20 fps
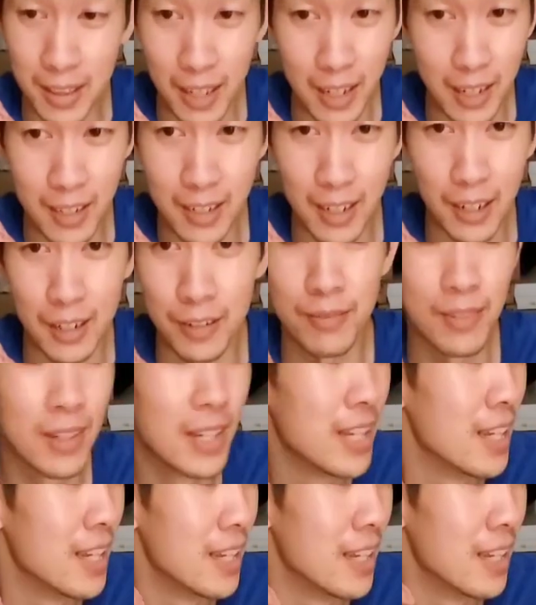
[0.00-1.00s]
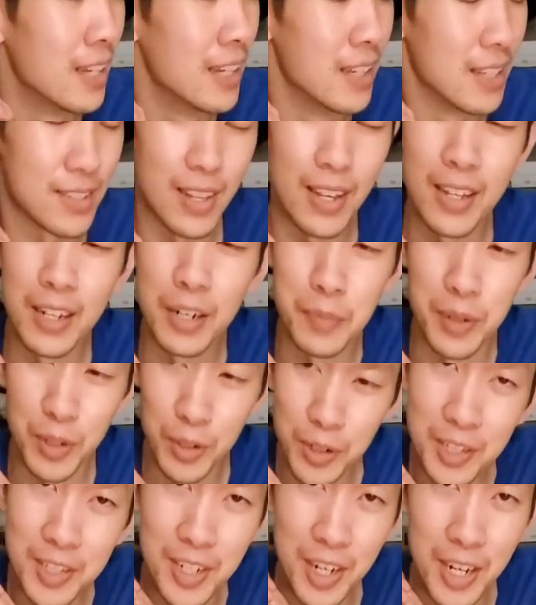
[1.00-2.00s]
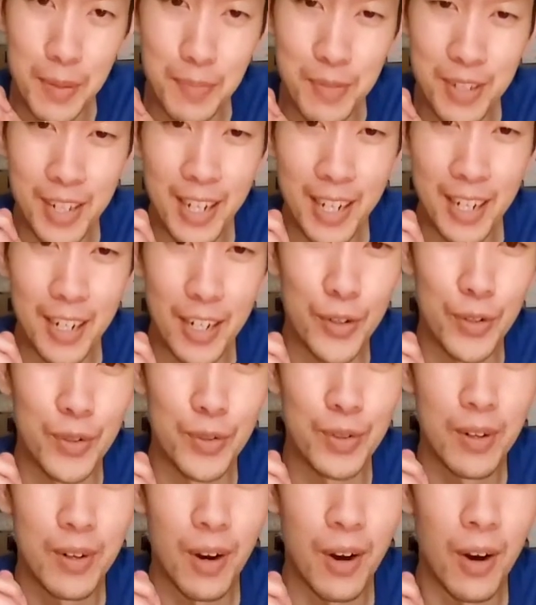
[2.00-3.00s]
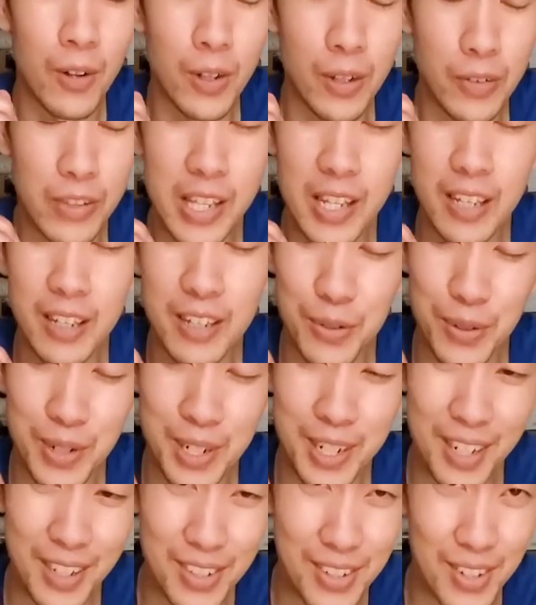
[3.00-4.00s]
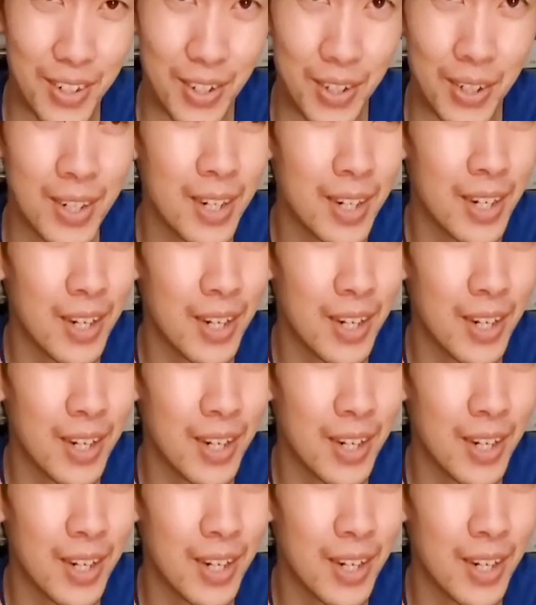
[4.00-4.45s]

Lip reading: Like I've said a million times now, all of the ingredients are